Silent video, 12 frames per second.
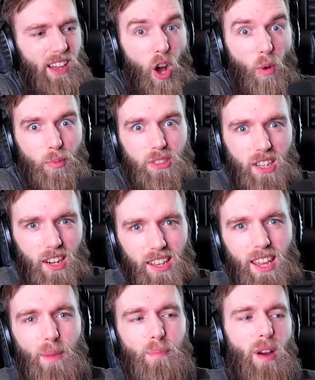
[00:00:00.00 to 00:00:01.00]
Almost getting
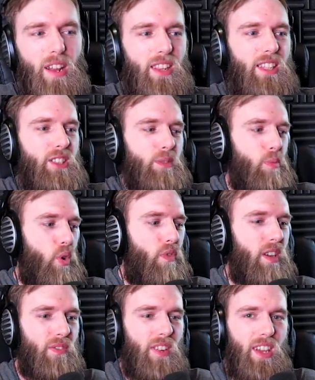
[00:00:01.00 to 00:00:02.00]
hit by these
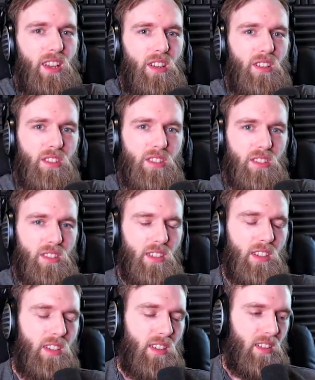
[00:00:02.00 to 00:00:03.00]
moving vehicles.
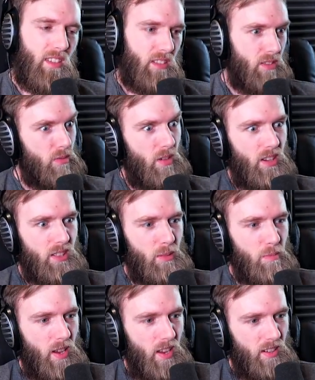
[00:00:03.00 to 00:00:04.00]
It's
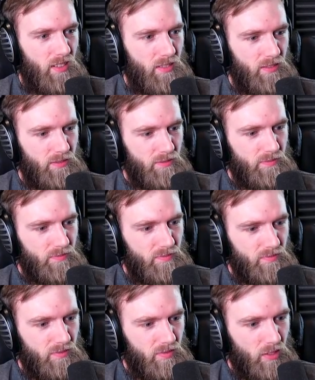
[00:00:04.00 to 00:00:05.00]
crazy, man.
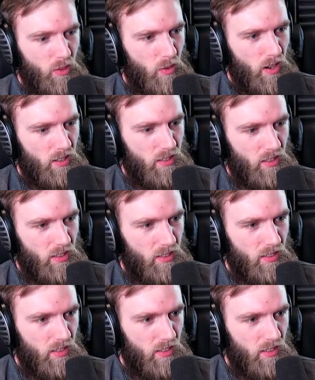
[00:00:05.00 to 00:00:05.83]
Crazy.